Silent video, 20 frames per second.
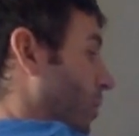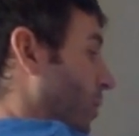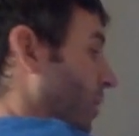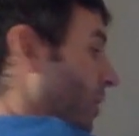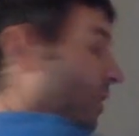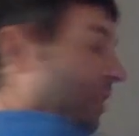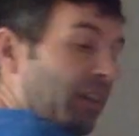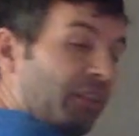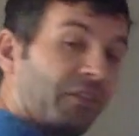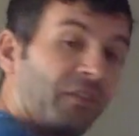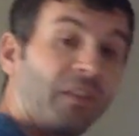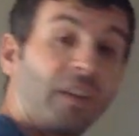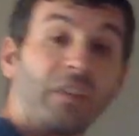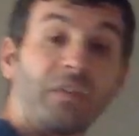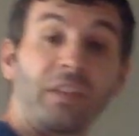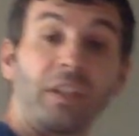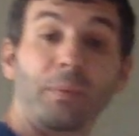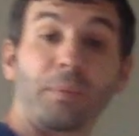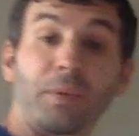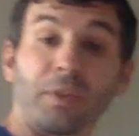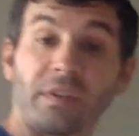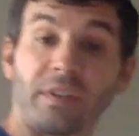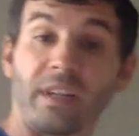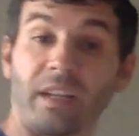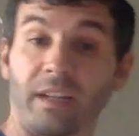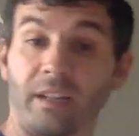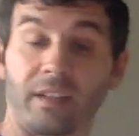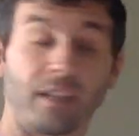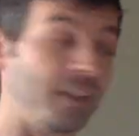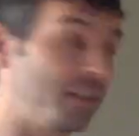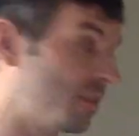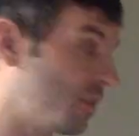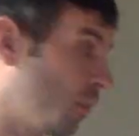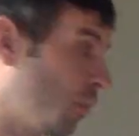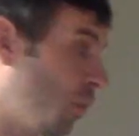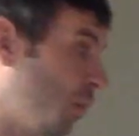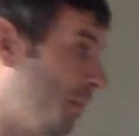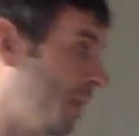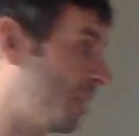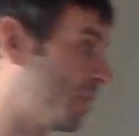we're going to write 50%, because the
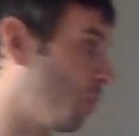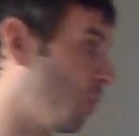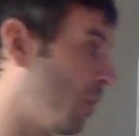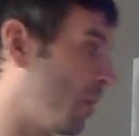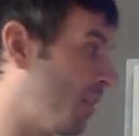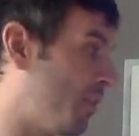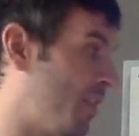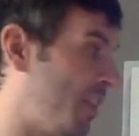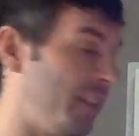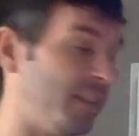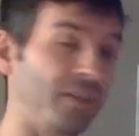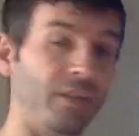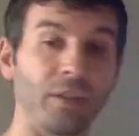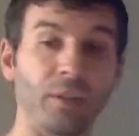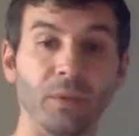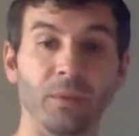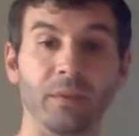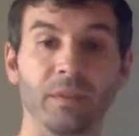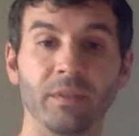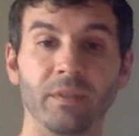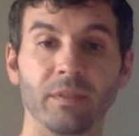woman's one of these two.